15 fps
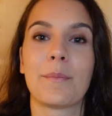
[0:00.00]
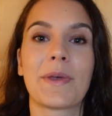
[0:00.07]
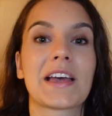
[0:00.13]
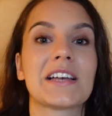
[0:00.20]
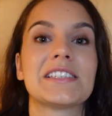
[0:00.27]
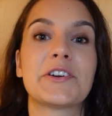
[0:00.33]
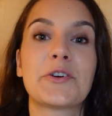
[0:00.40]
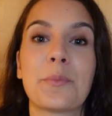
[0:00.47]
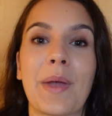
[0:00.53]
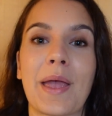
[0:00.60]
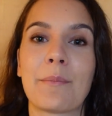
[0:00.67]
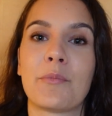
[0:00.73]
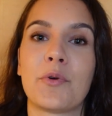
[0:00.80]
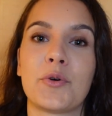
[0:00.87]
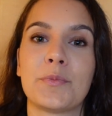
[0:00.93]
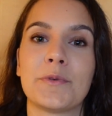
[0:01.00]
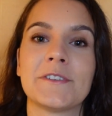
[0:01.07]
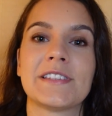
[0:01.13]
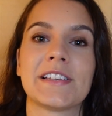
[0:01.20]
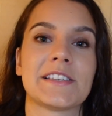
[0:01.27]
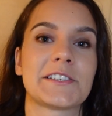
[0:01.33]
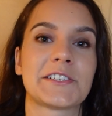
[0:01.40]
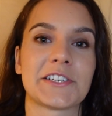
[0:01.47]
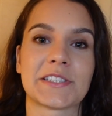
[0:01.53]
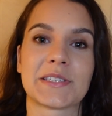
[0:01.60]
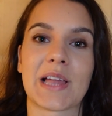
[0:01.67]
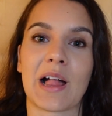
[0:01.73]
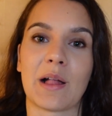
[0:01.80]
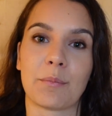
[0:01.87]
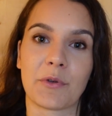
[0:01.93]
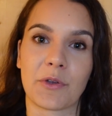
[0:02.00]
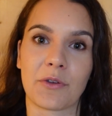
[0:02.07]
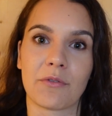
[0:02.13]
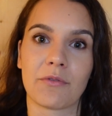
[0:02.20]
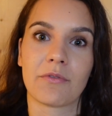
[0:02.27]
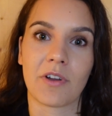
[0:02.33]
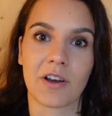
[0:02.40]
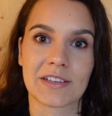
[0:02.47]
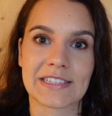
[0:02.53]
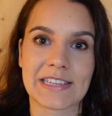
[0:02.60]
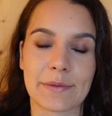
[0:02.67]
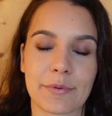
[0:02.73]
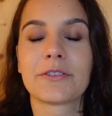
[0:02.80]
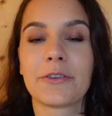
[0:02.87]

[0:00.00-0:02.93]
Because their main purpose is just helping you fall asleep.